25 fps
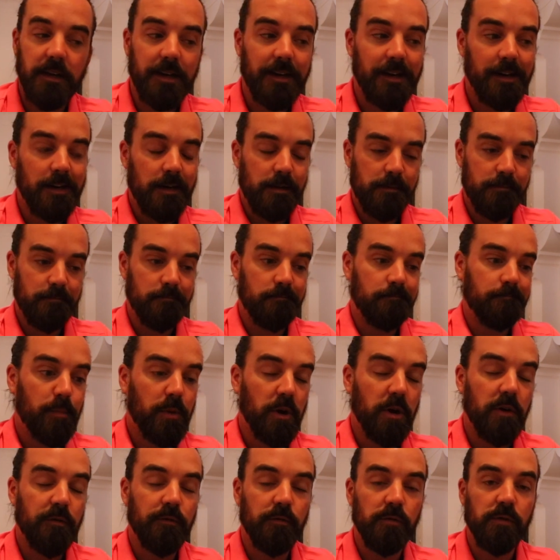But
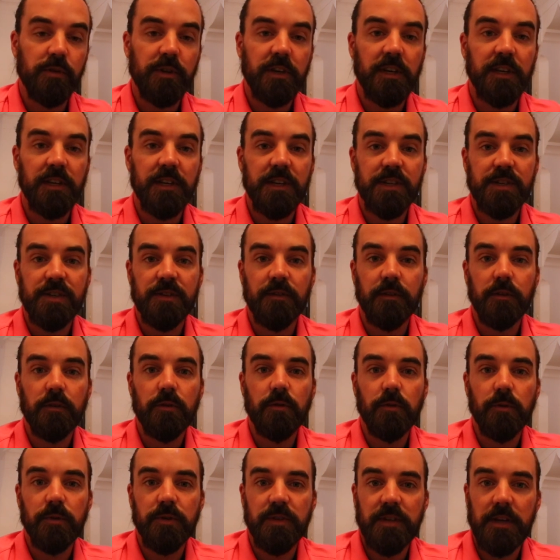overall, the condition of the
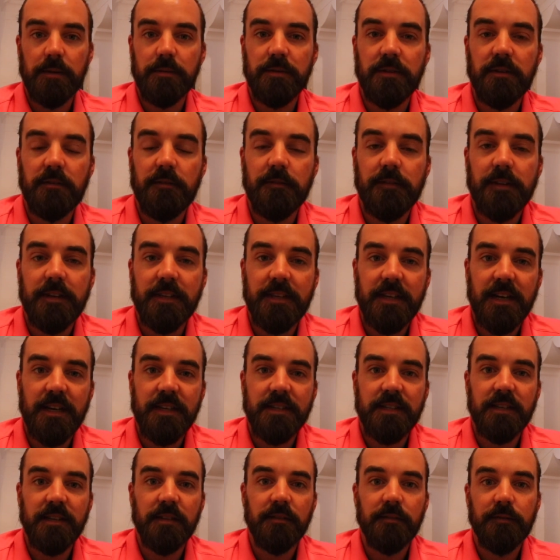course is absolutely fantastic.